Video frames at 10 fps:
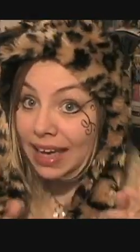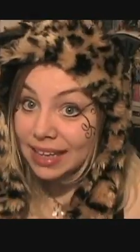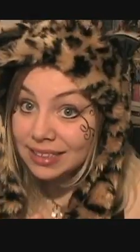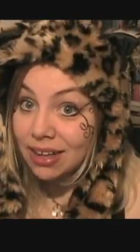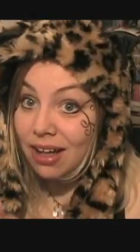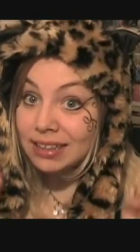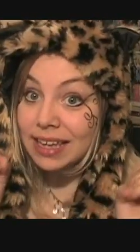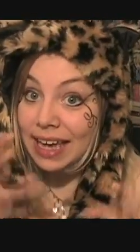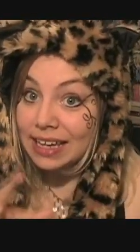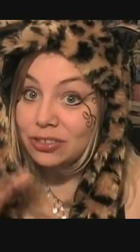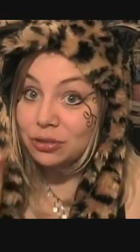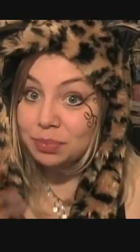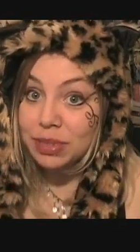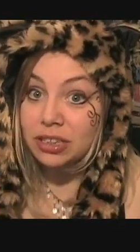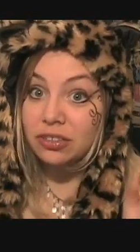It's called Angel
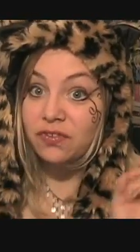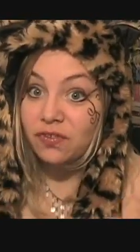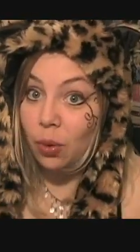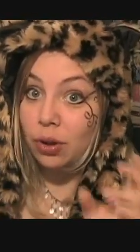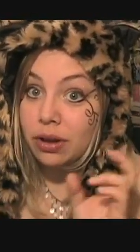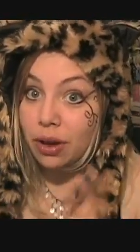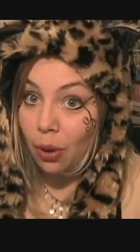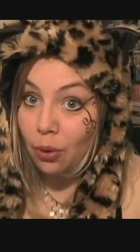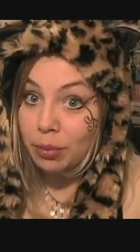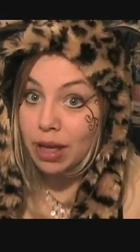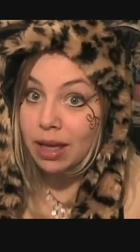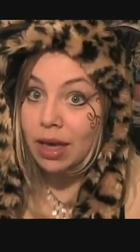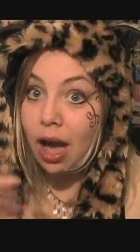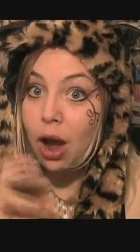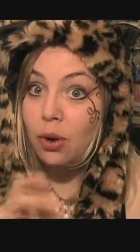Beats 4
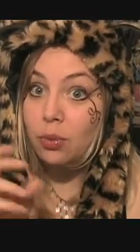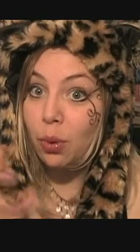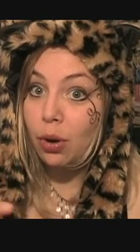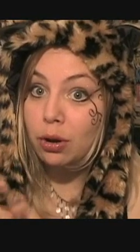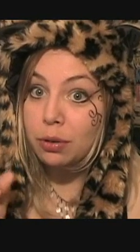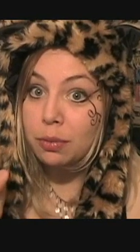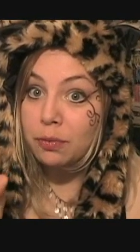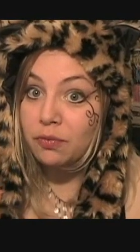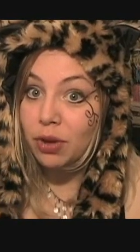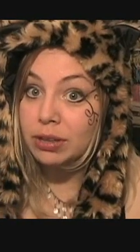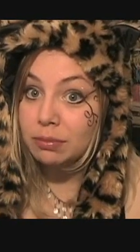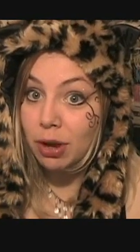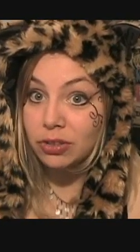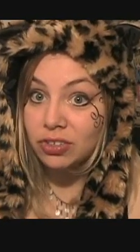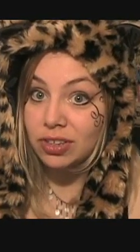Koma, Our War Front
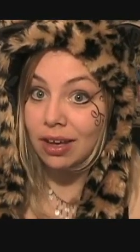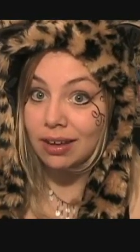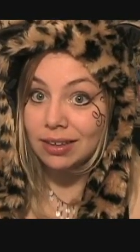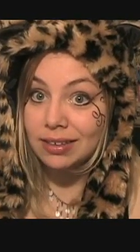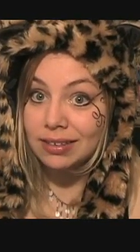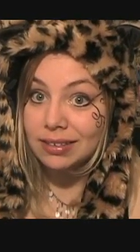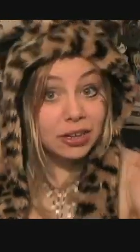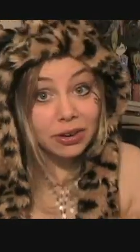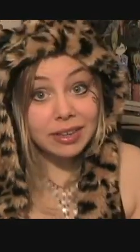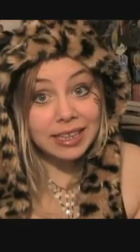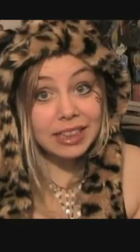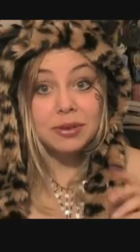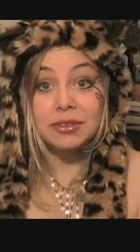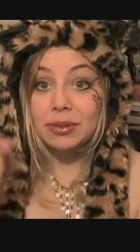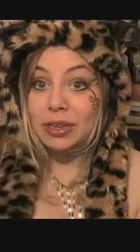March Song. Currently,
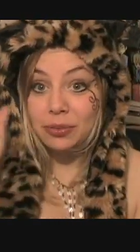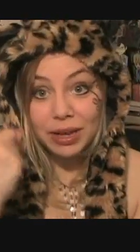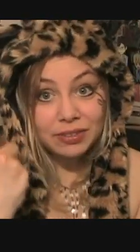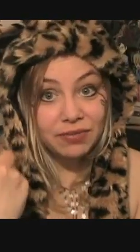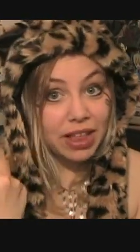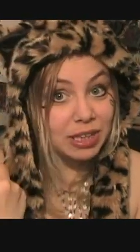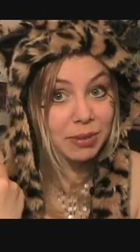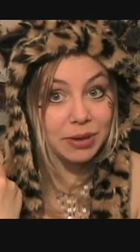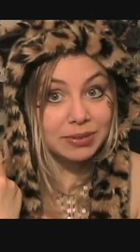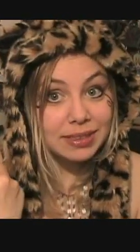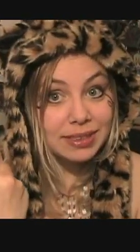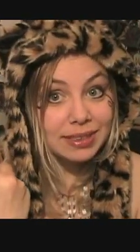there is only one volume out.